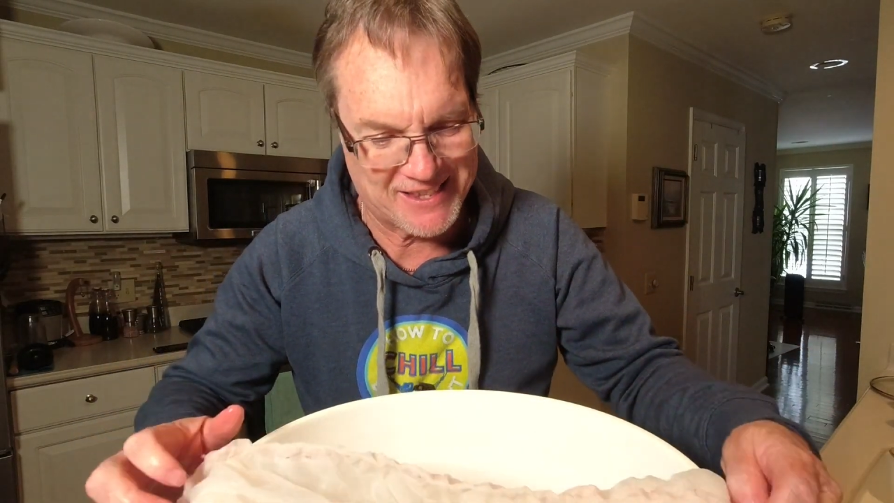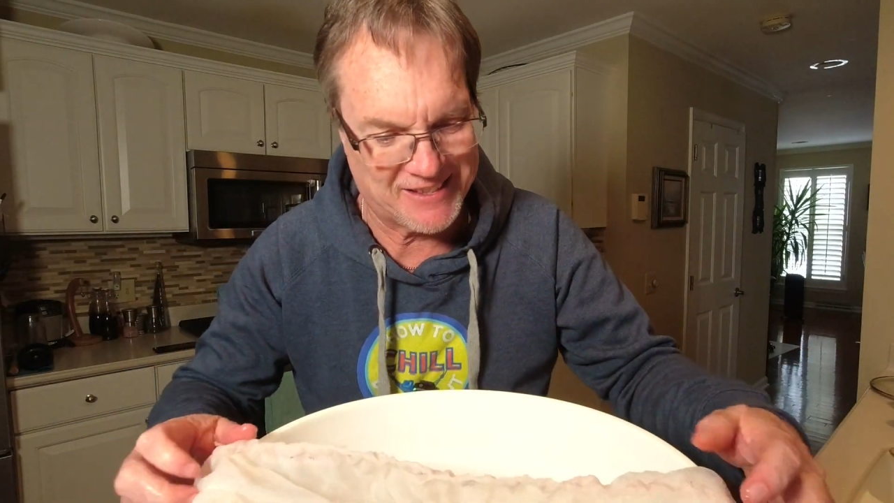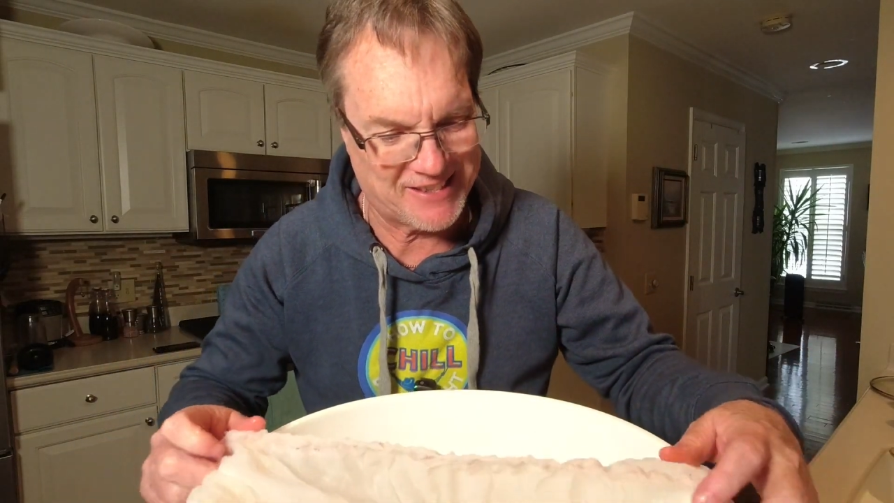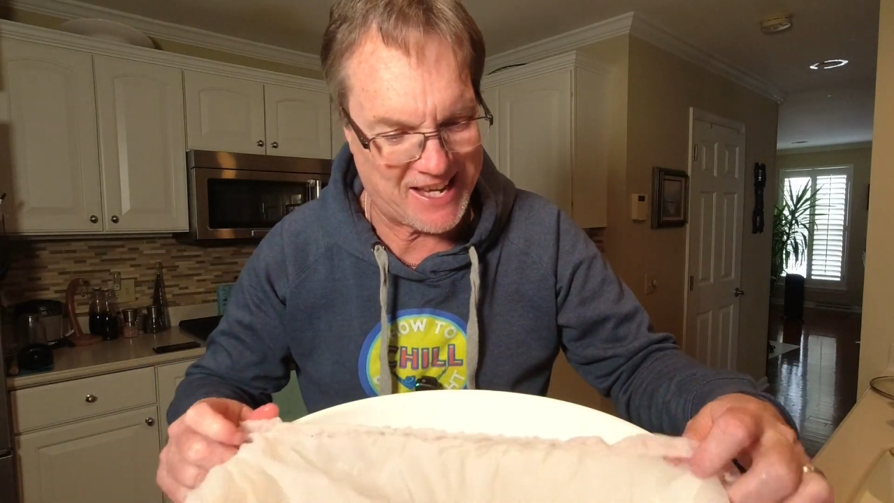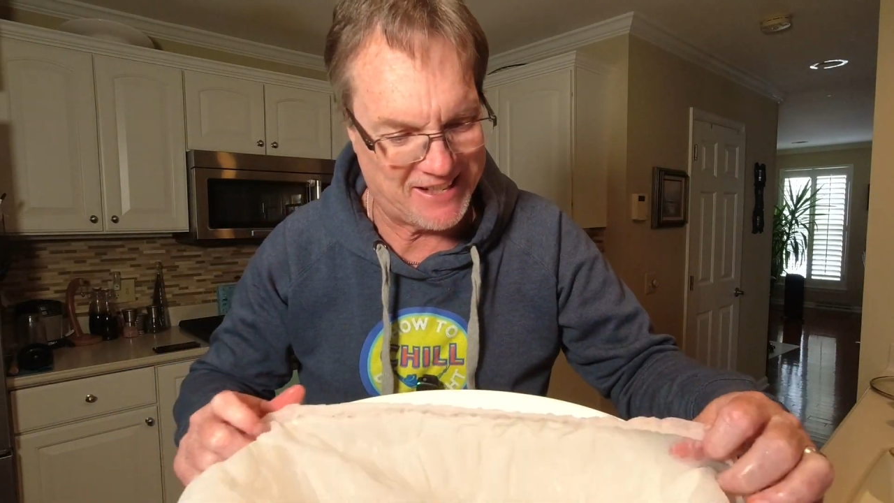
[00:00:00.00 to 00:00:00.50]
of the
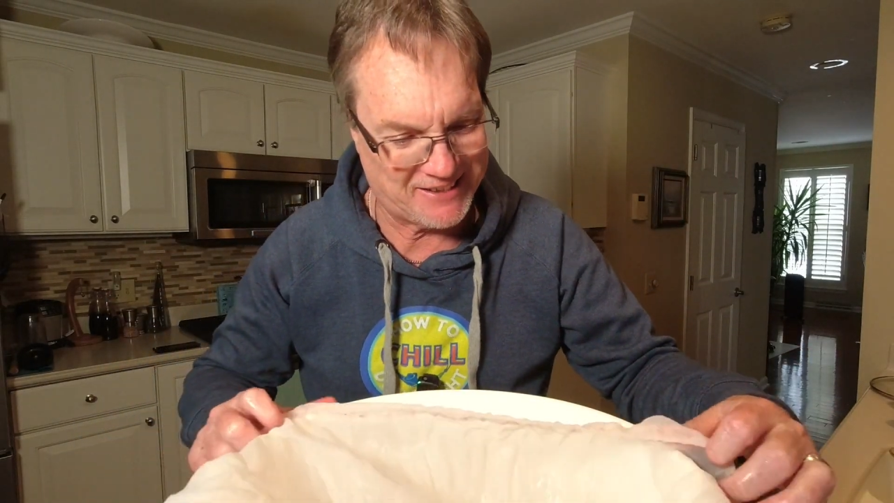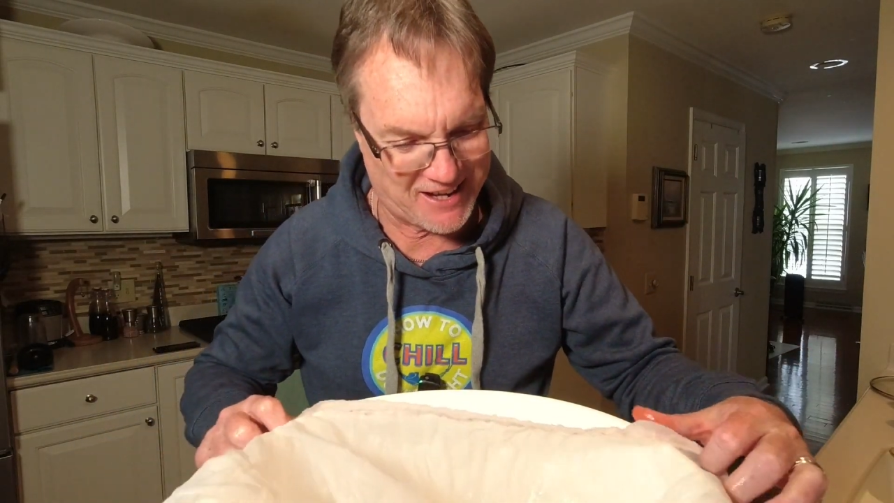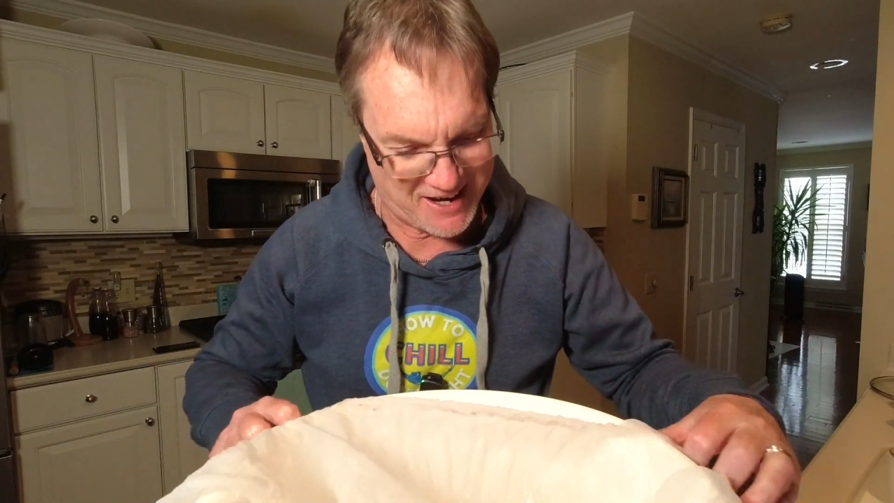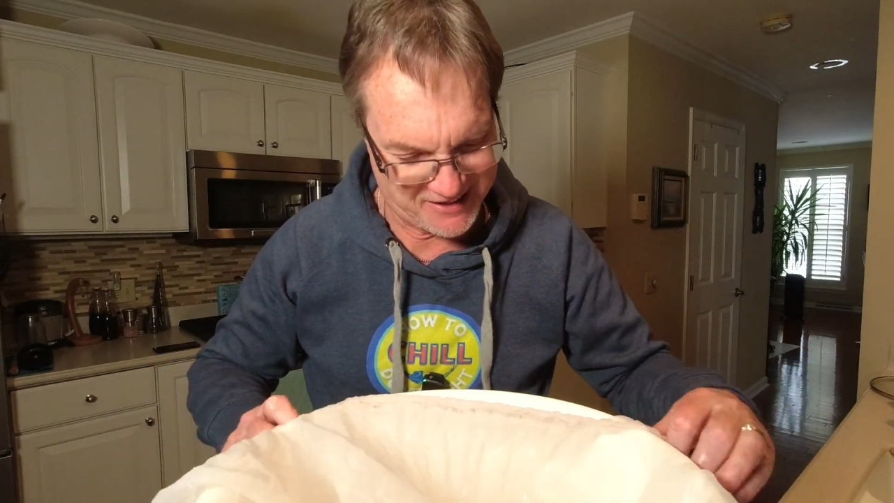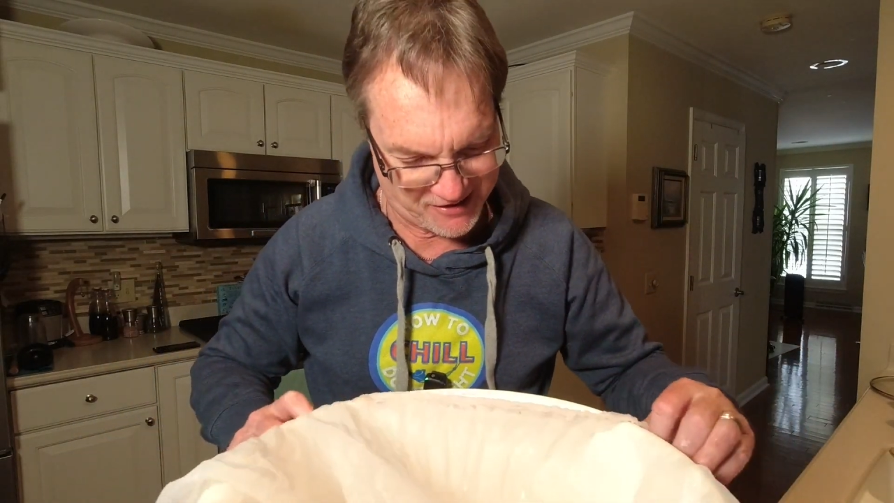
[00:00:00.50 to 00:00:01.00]

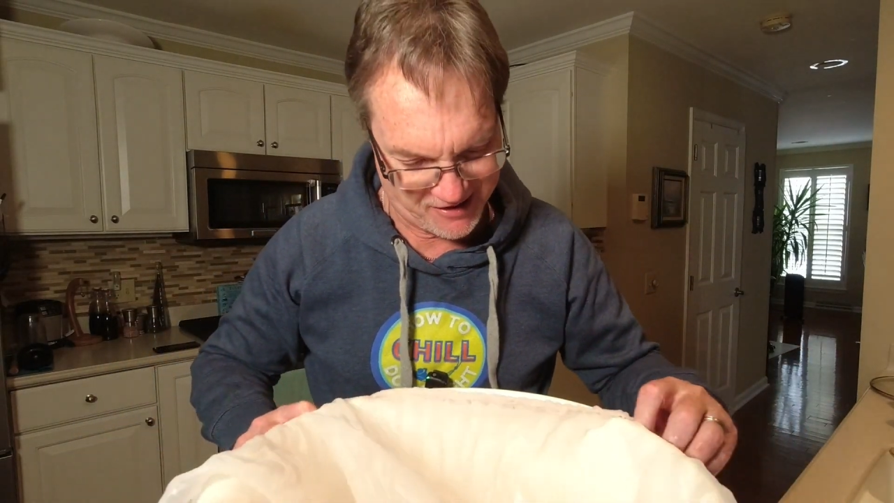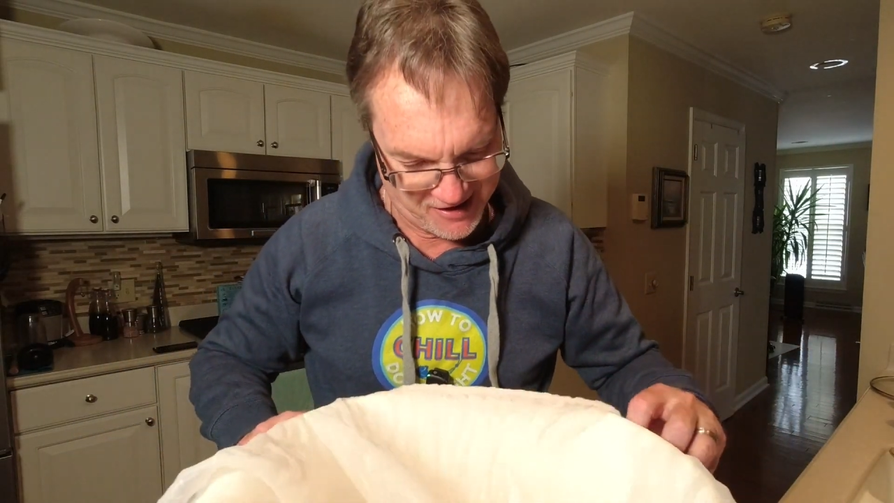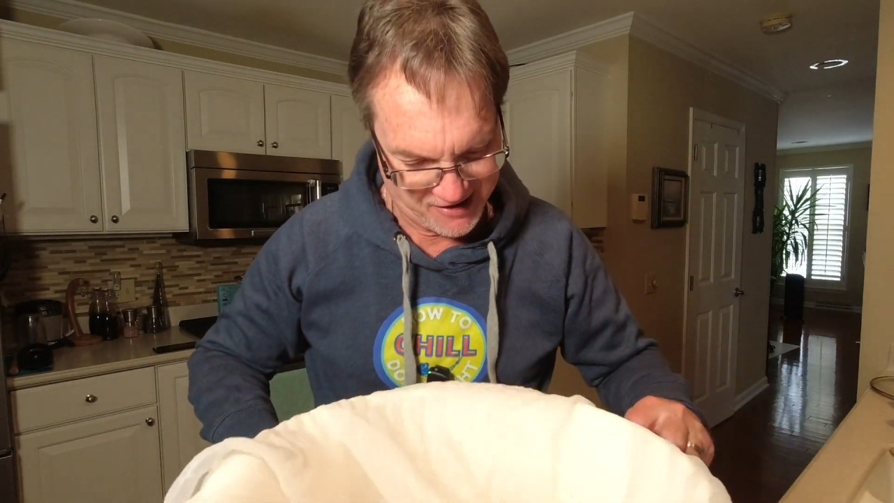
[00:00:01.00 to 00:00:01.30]
sanitizer.